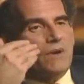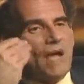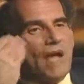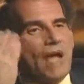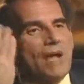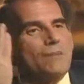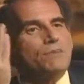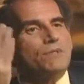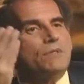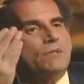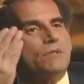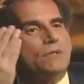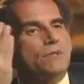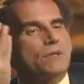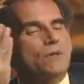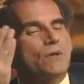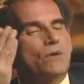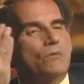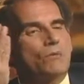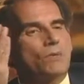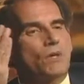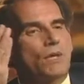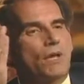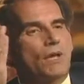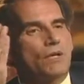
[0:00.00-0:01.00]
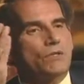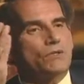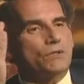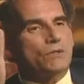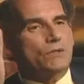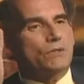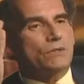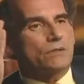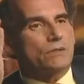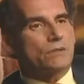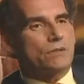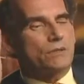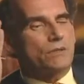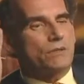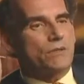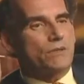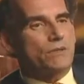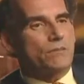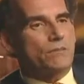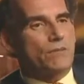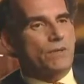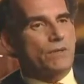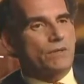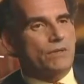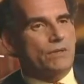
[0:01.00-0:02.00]
that are absolutely homological to the
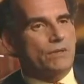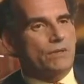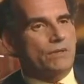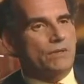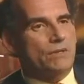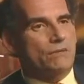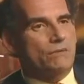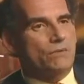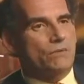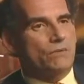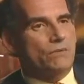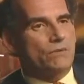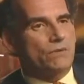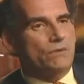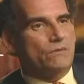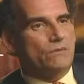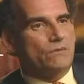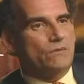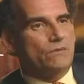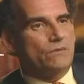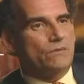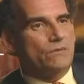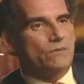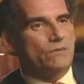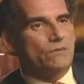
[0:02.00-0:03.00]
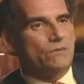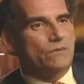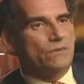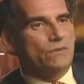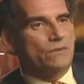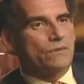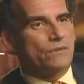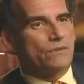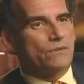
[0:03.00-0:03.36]
North American timber wolf.